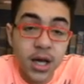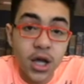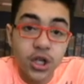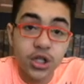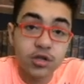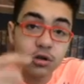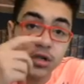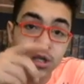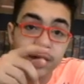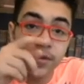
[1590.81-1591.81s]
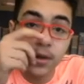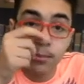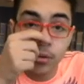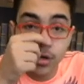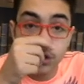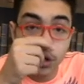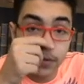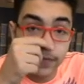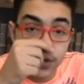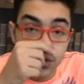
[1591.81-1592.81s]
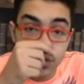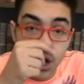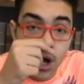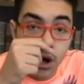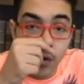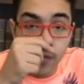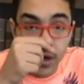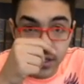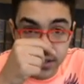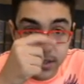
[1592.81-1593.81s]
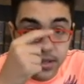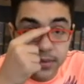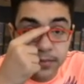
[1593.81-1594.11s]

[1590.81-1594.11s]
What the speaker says: she saw herself in the point of view of Isis.